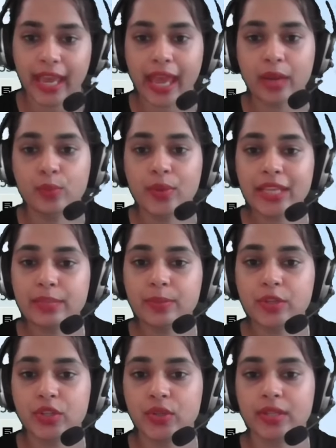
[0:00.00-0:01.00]
and waste
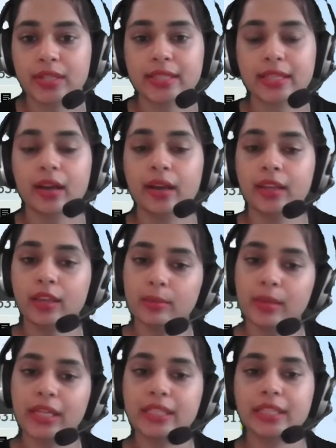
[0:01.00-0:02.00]
materials are
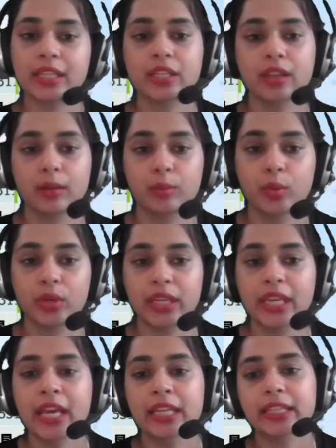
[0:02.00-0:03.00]
accumulating in our
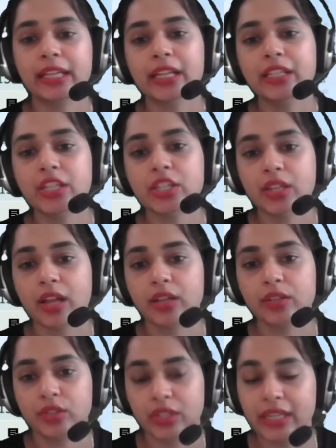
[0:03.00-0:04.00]
body, the
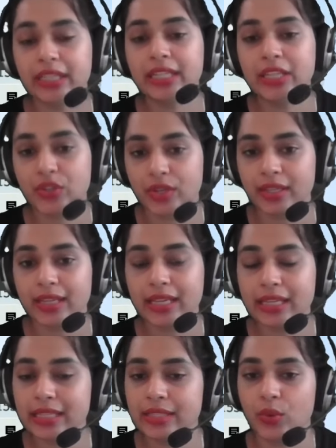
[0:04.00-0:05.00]
condition, condition
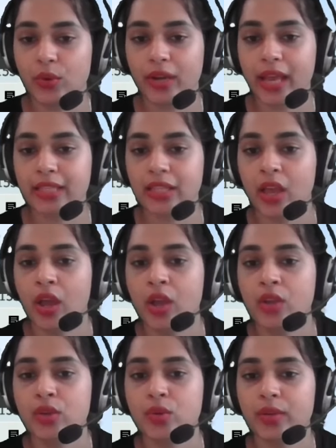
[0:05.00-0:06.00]
is known as
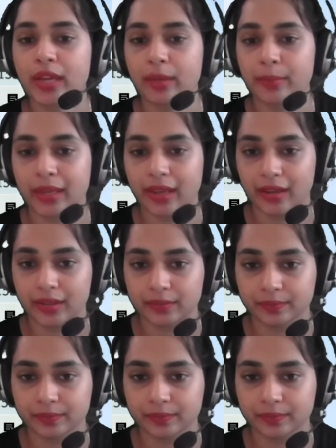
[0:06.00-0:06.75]
uremia.